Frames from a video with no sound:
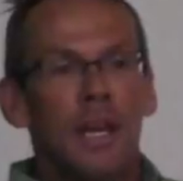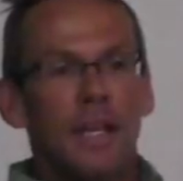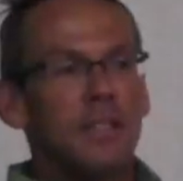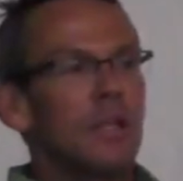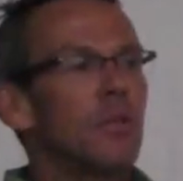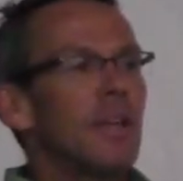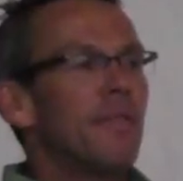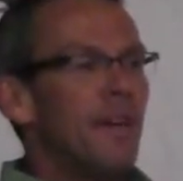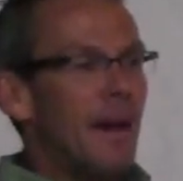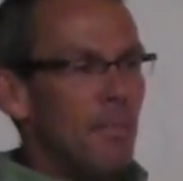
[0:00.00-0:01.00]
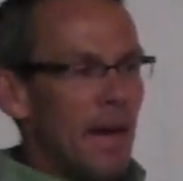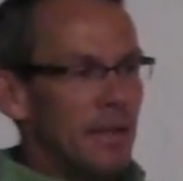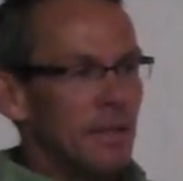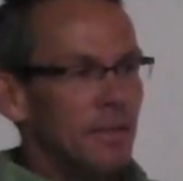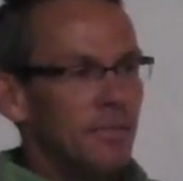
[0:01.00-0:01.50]
it is literally a fat
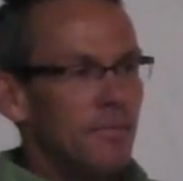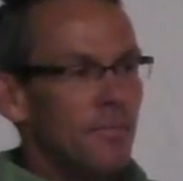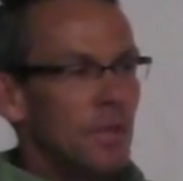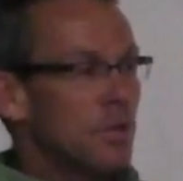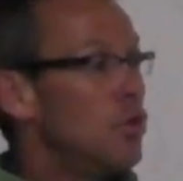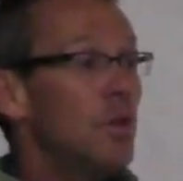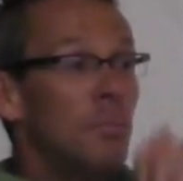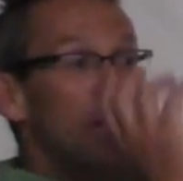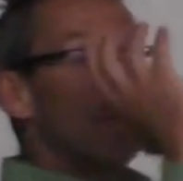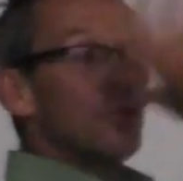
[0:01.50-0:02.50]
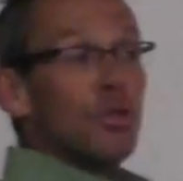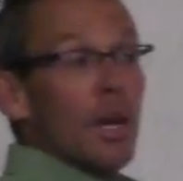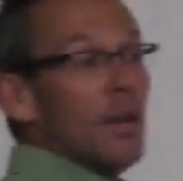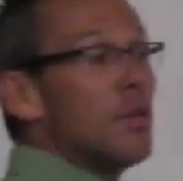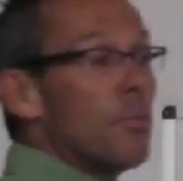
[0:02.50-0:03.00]
magnet. So you can be in your
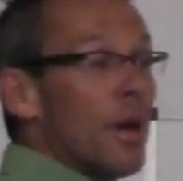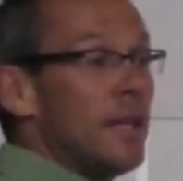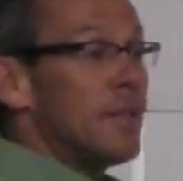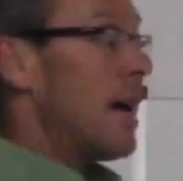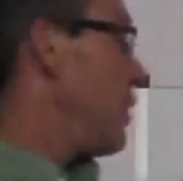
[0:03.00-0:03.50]
training, your brain's